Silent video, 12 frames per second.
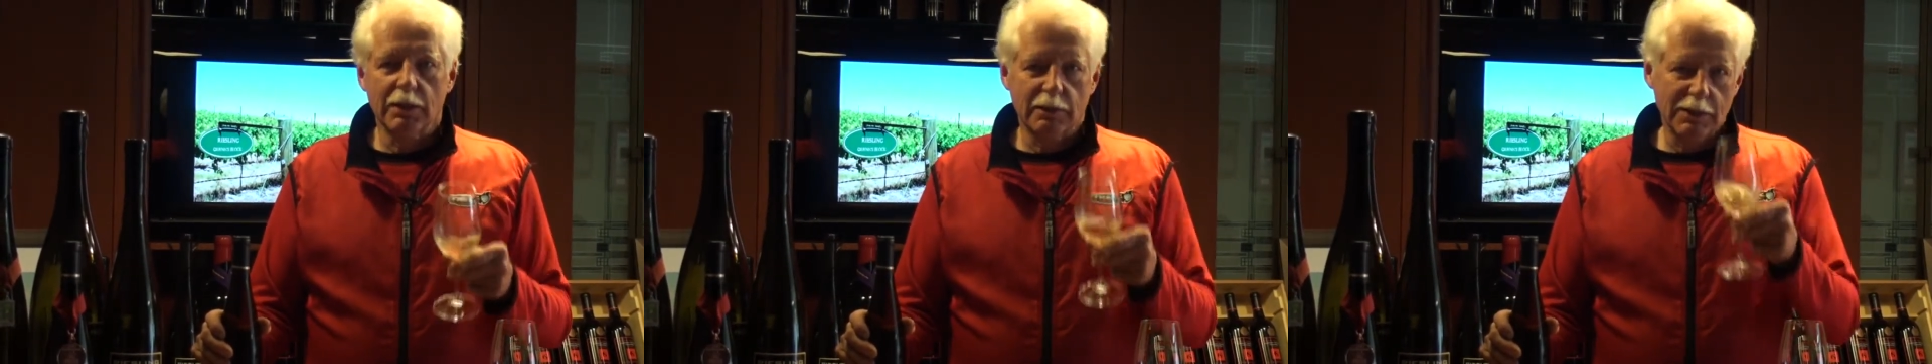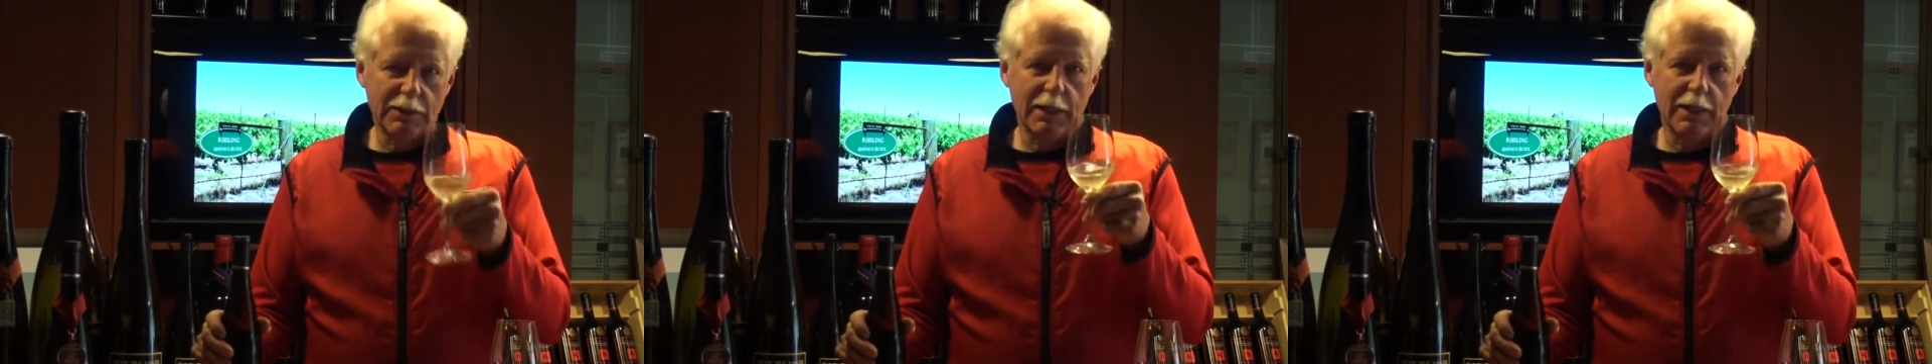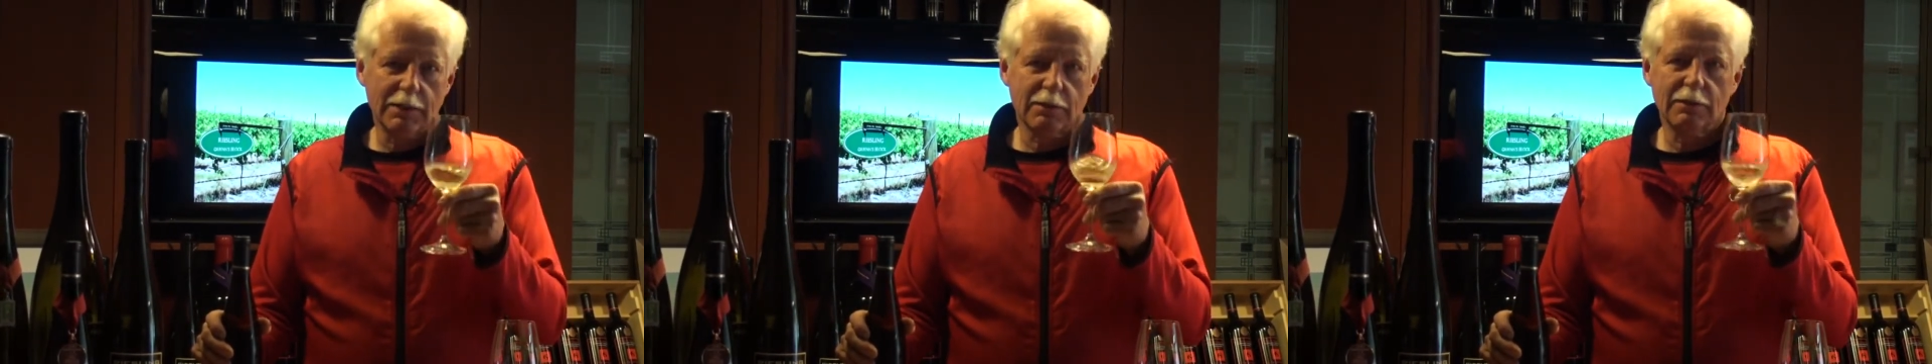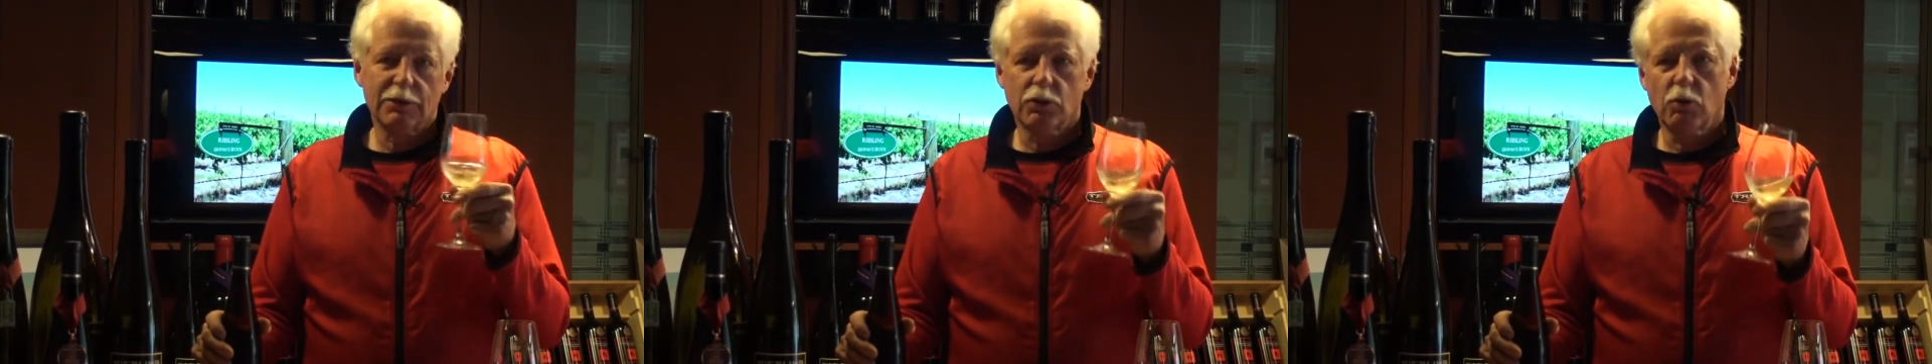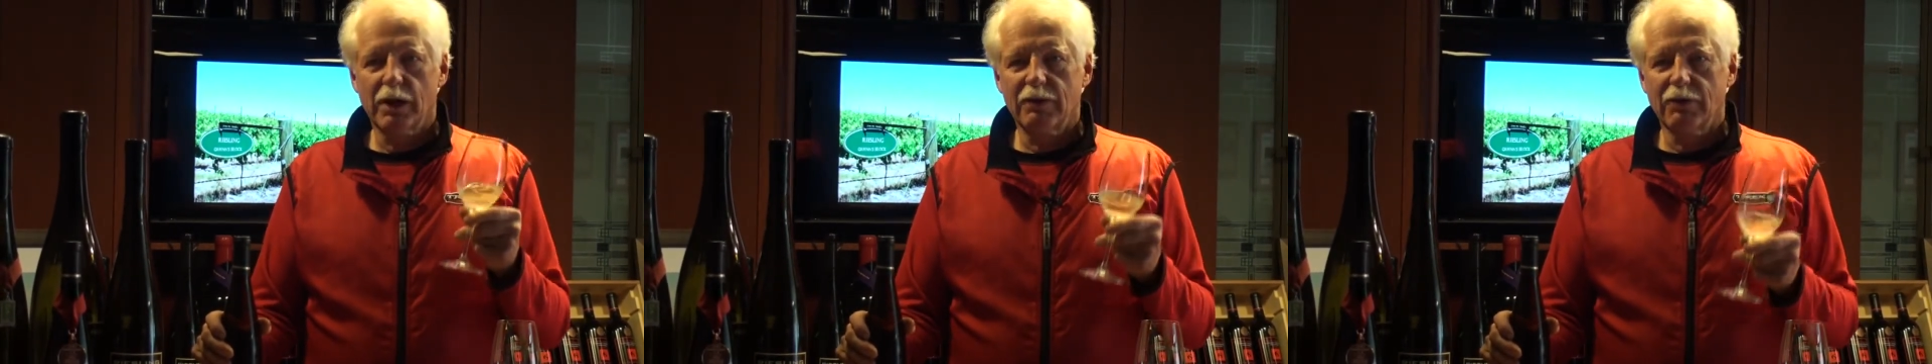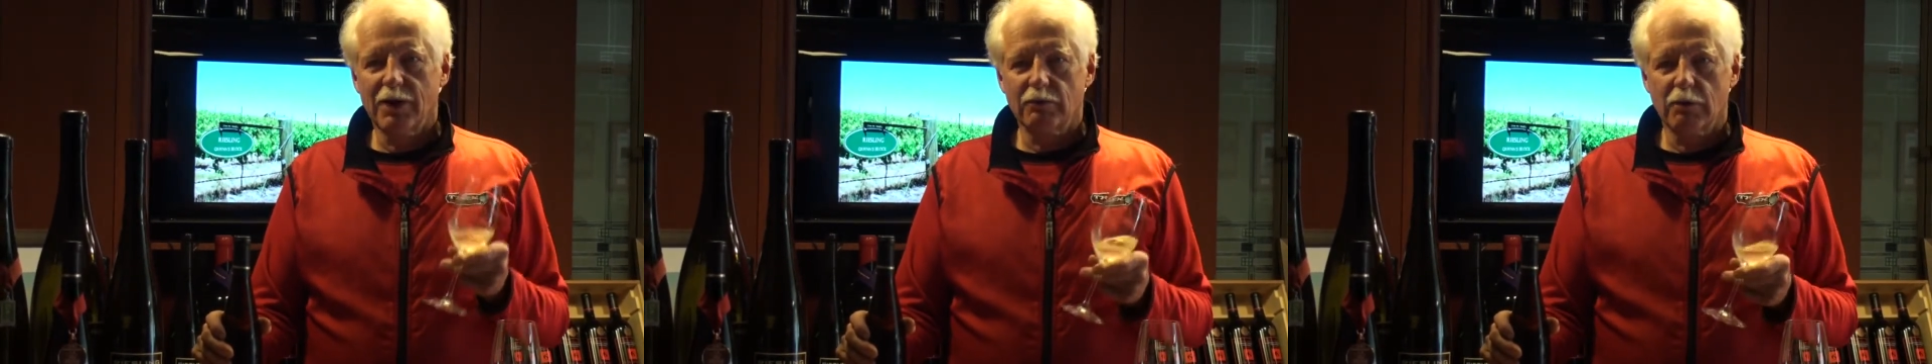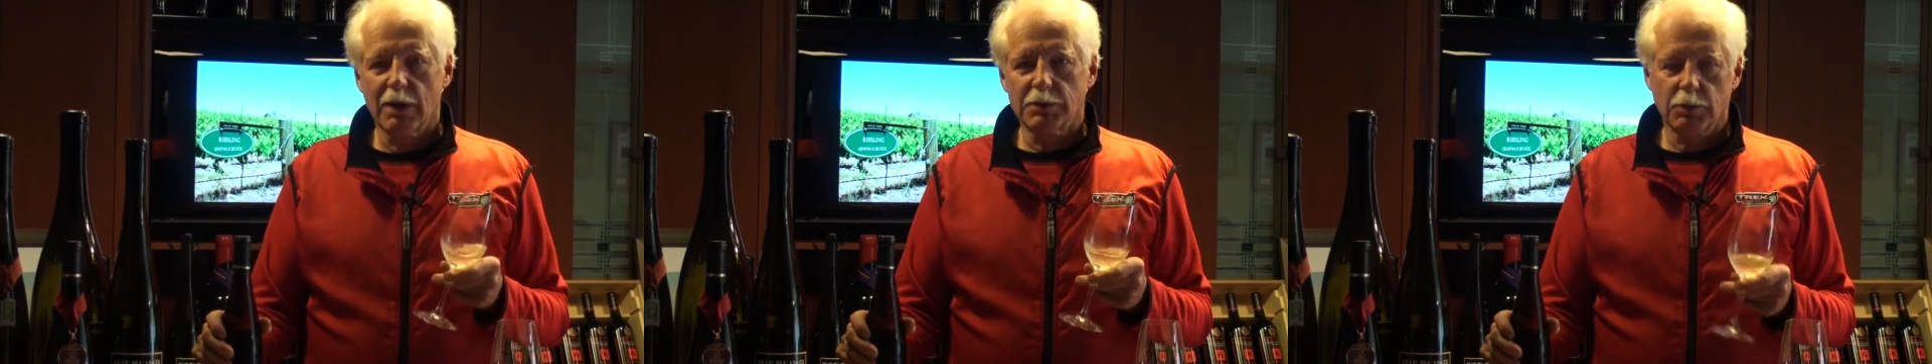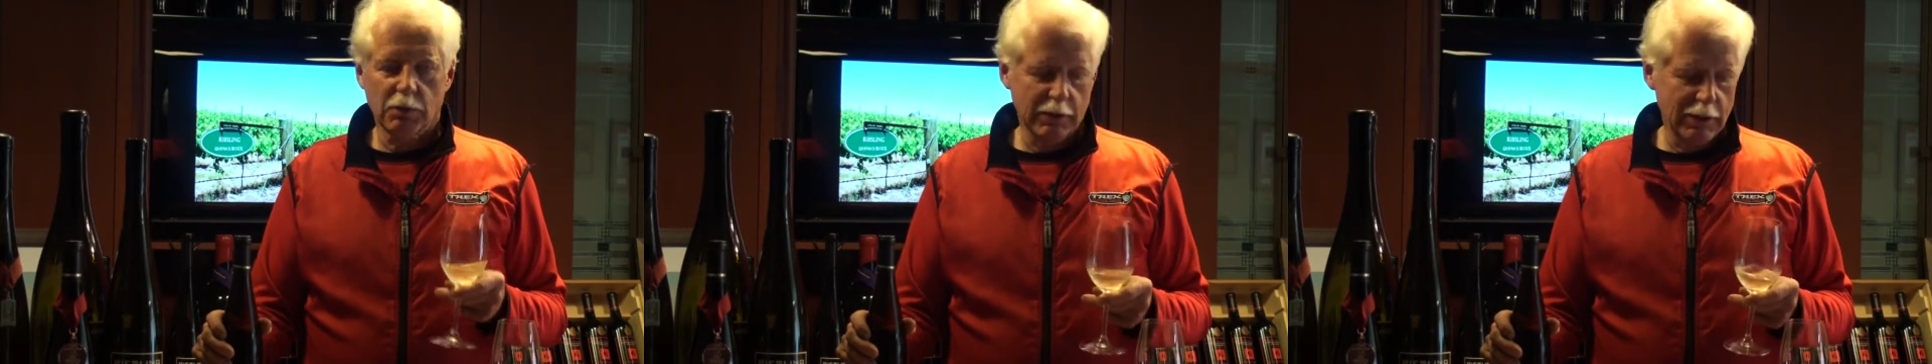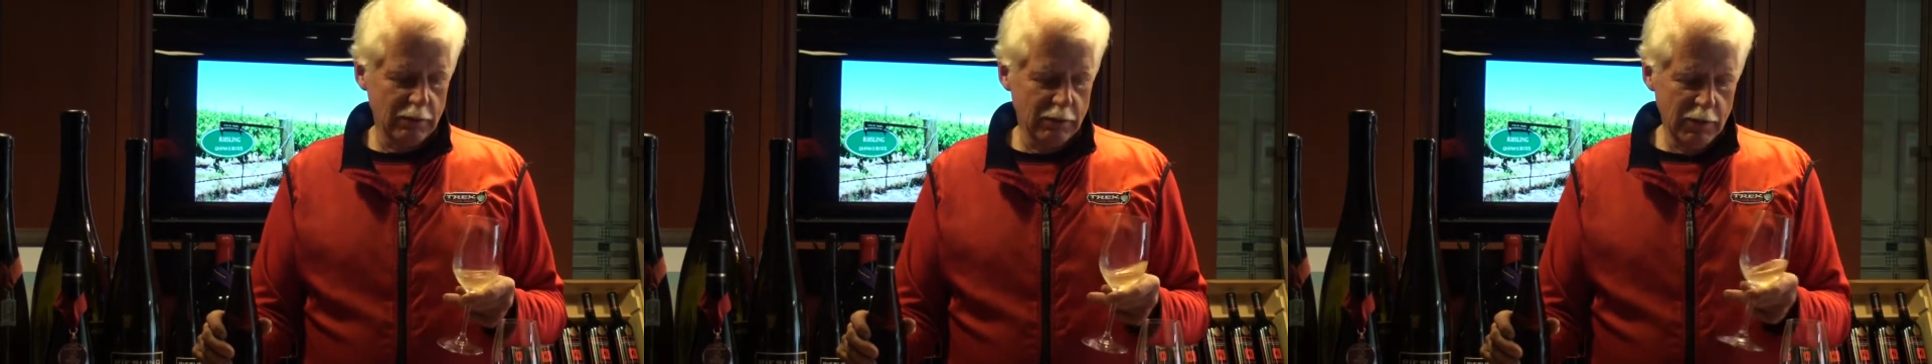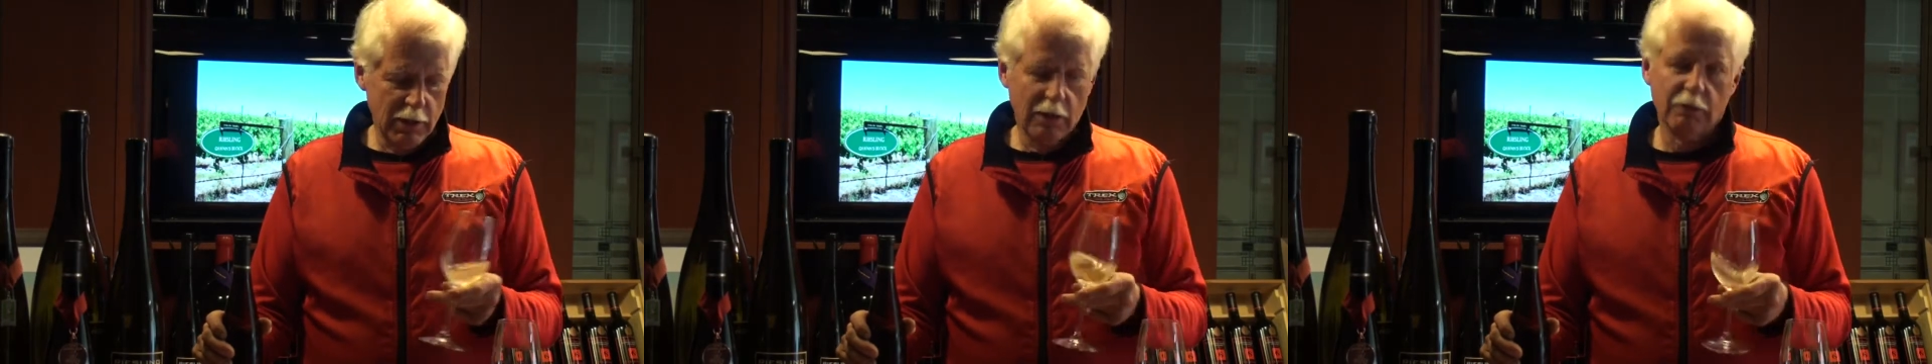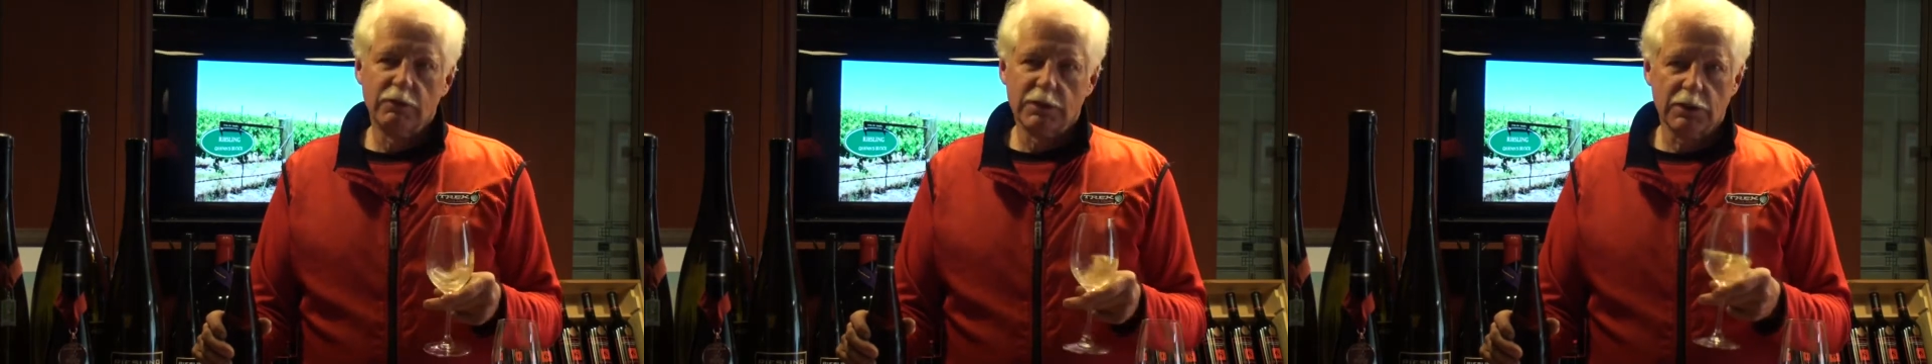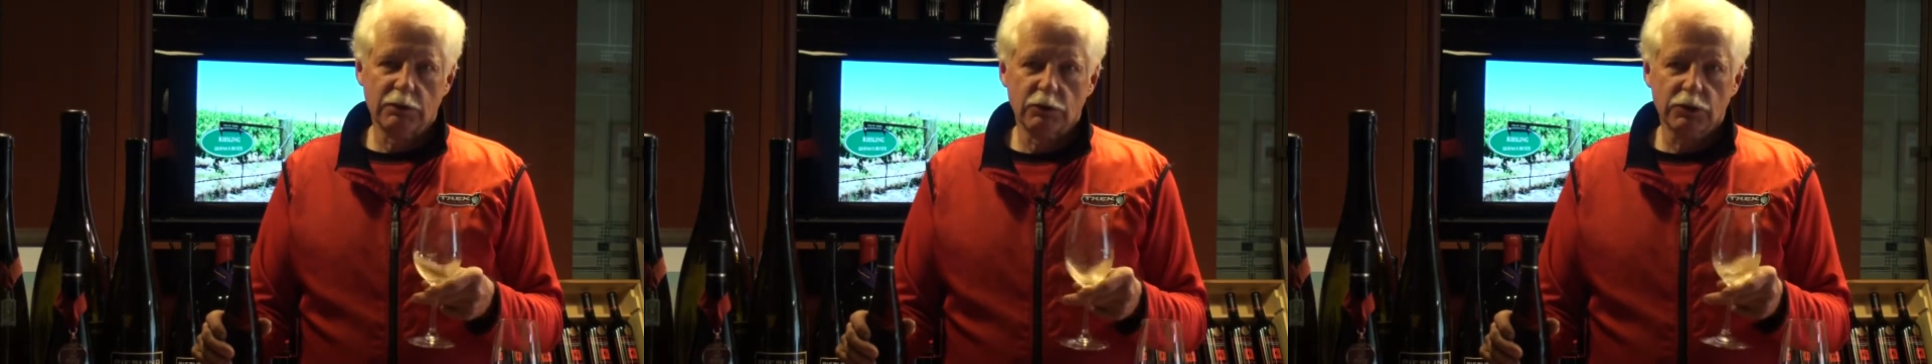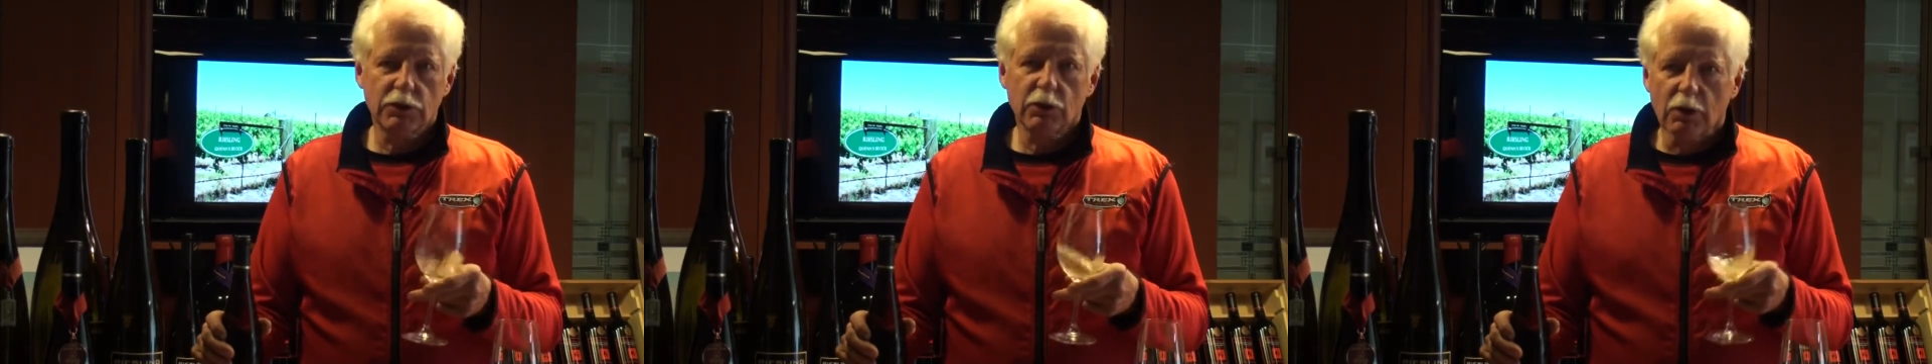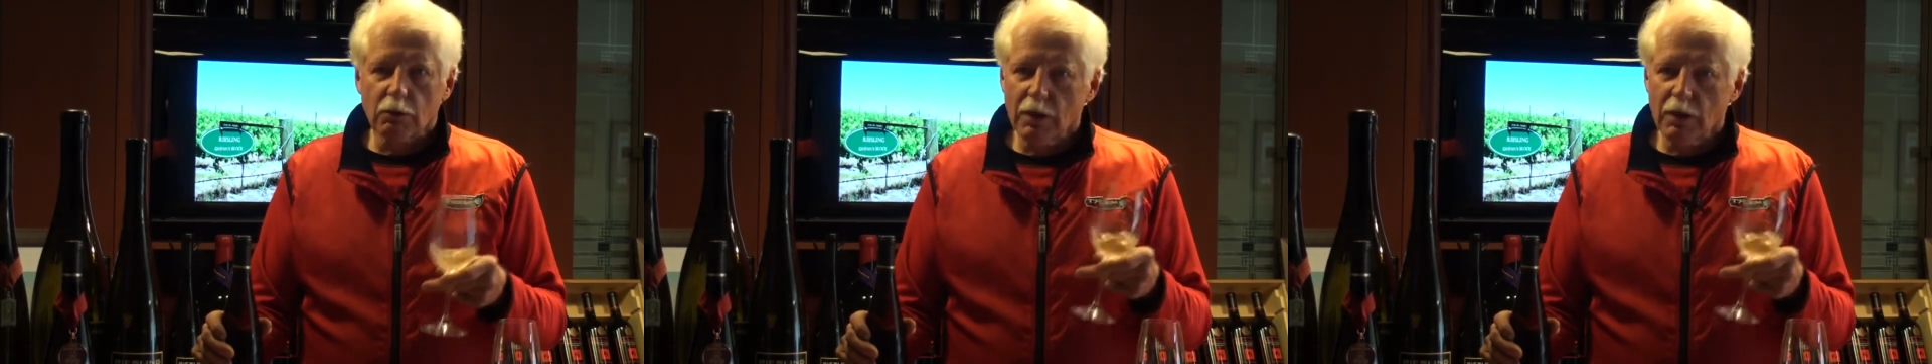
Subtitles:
In this case, it's 25 grams per liter of residual sugar,